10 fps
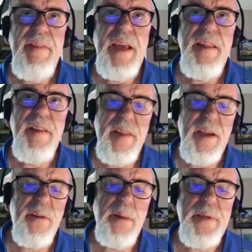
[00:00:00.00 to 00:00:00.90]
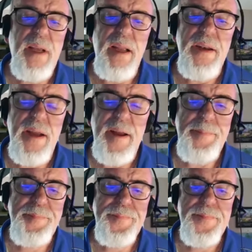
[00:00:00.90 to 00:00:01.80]
And then the groups on
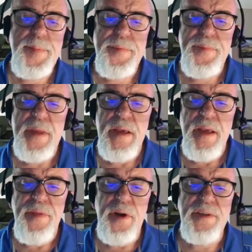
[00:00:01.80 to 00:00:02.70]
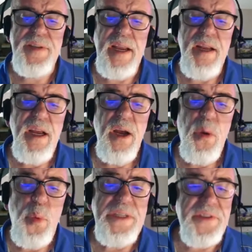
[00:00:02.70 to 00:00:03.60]
Thursday,
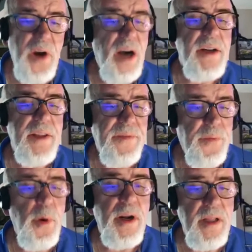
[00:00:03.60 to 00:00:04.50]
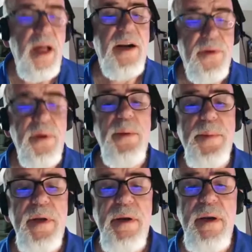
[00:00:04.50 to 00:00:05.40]
we started the 4 o'clock group,
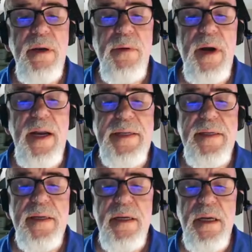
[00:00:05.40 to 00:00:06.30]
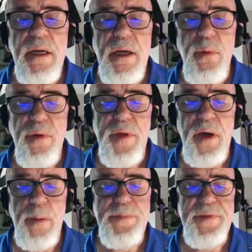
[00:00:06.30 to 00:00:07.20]
right, with the
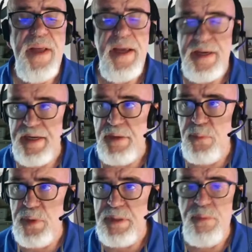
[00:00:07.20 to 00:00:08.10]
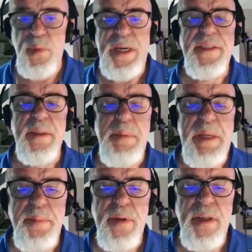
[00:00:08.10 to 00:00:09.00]
hopes that it would reach the
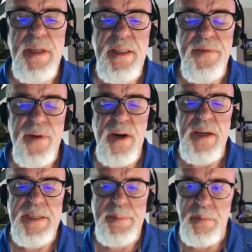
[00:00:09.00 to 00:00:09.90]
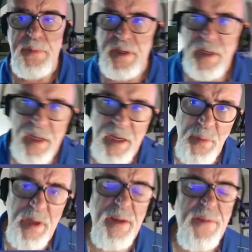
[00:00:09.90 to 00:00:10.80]
people in the Far East, but we
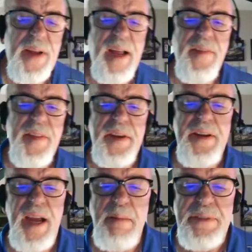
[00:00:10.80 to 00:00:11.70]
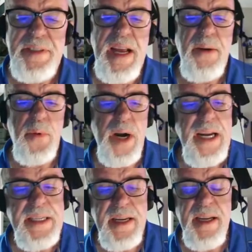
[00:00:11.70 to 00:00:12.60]
have found that the time is not
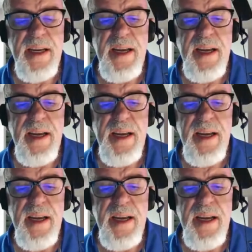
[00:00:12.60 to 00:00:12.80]
right.